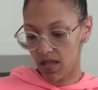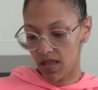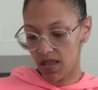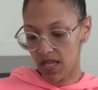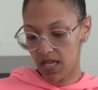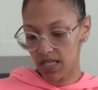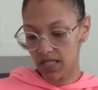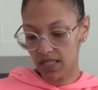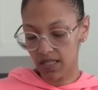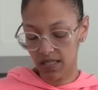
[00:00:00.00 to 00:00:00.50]

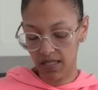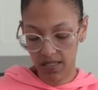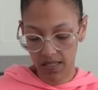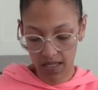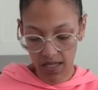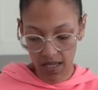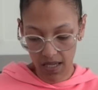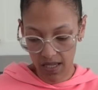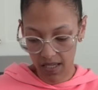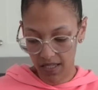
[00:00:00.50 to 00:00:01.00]
this,
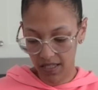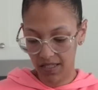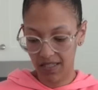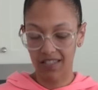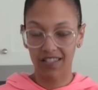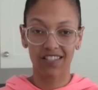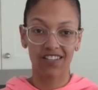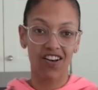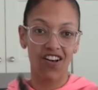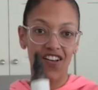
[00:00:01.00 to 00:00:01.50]

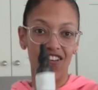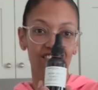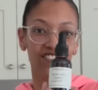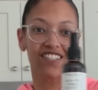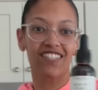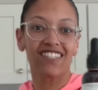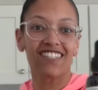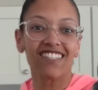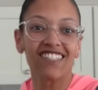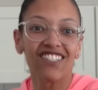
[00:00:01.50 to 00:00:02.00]
it's
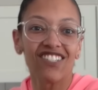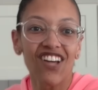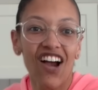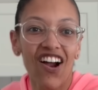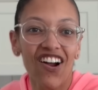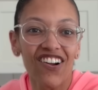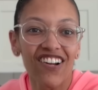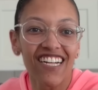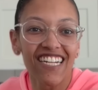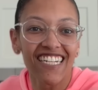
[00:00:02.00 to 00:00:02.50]
called
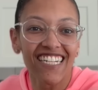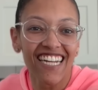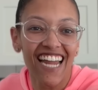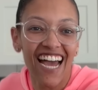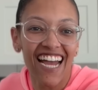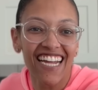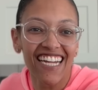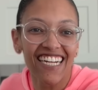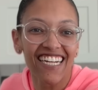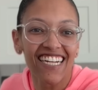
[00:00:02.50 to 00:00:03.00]
Starry
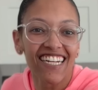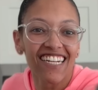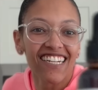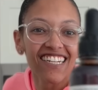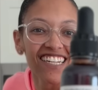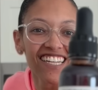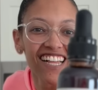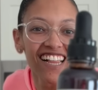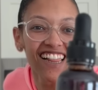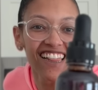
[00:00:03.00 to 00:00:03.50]
Night
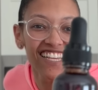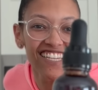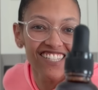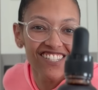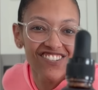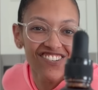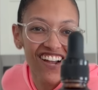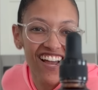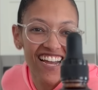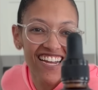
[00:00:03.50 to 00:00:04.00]

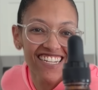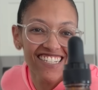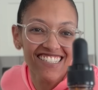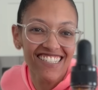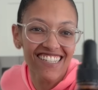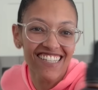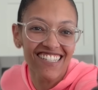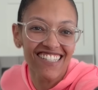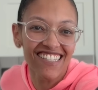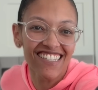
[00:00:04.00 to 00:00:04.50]
Glycerite.
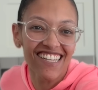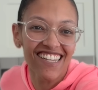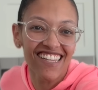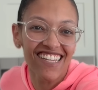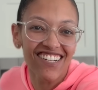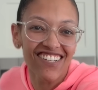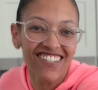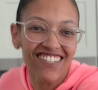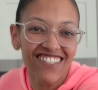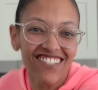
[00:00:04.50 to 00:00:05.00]
This is a
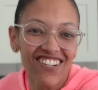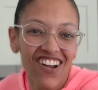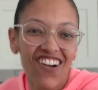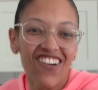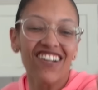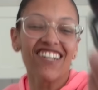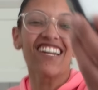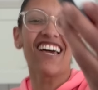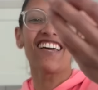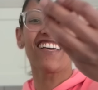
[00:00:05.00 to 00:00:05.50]
little
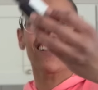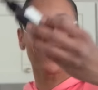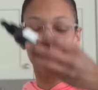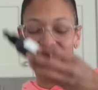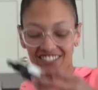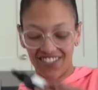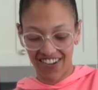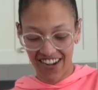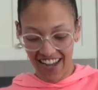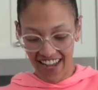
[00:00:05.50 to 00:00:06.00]
Starry Night
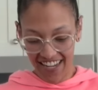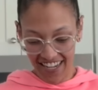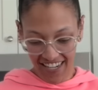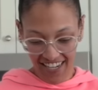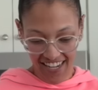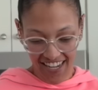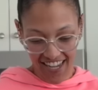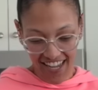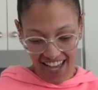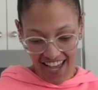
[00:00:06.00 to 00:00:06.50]
Glycerite.
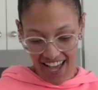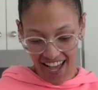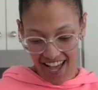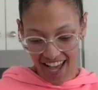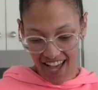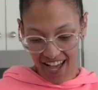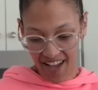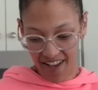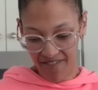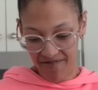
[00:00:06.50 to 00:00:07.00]

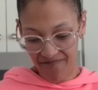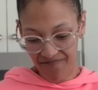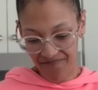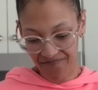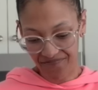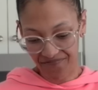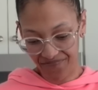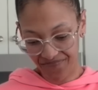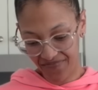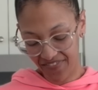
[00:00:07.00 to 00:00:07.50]

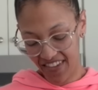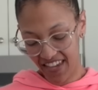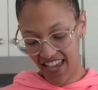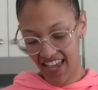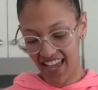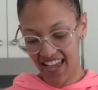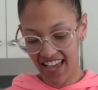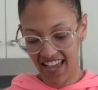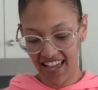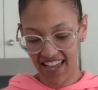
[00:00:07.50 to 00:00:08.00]

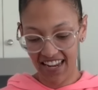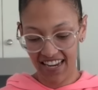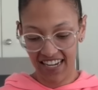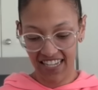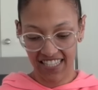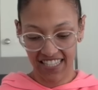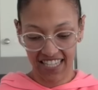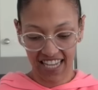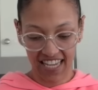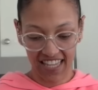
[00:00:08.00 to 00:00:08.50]
And I
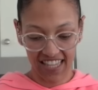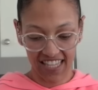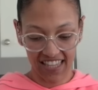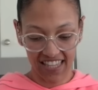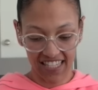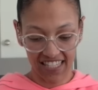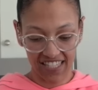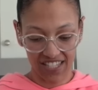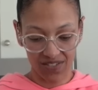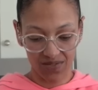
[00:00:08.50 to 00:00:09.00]
say that
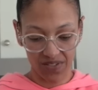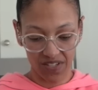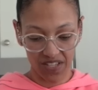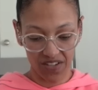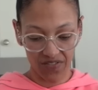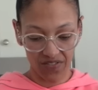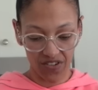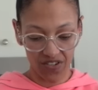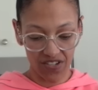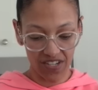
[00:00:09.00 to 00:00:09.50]
this is really
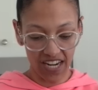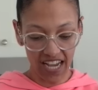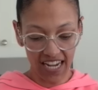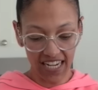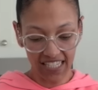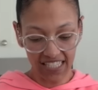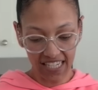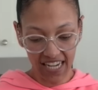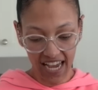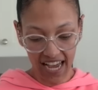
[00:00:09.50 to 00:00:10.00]
for
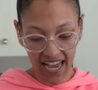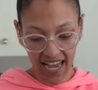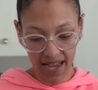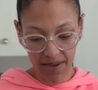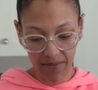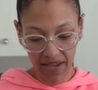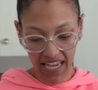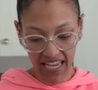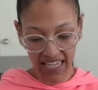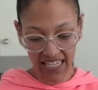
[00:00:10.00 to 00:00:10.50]
nighttime,
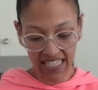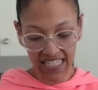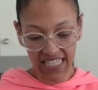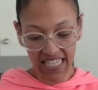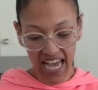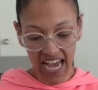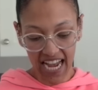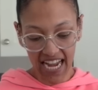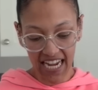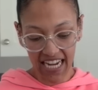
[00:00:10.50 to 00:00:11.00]

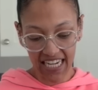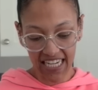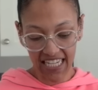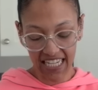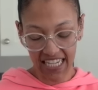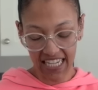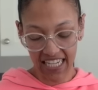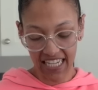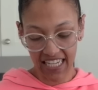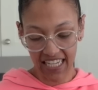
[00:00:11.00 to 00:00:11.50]

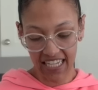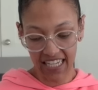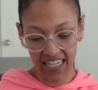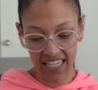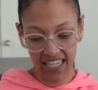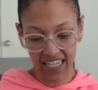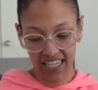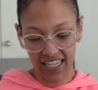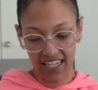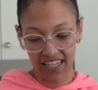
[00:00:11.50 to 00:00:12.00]
anxiety,
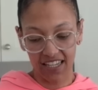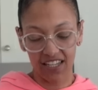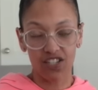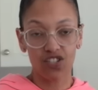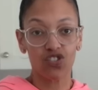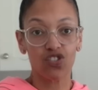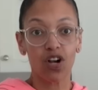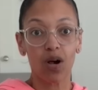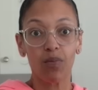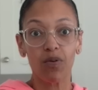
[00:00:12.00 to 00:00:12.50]

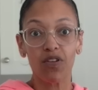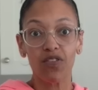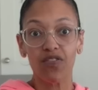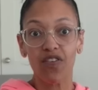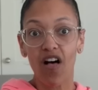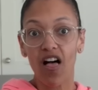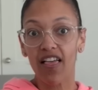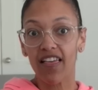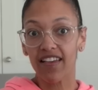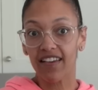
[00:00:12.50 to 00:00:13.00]
trouble
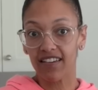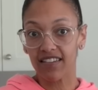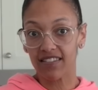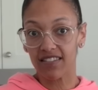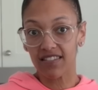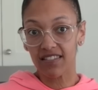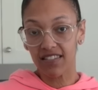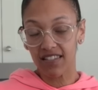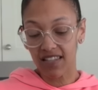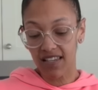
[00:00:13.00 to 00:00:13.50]
falling
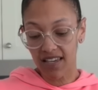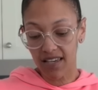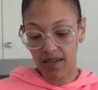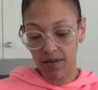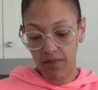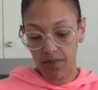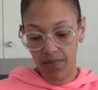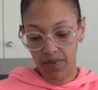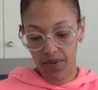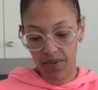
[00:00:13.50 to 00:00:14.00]

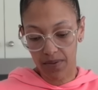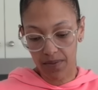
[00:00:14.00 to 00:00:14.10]
asleep,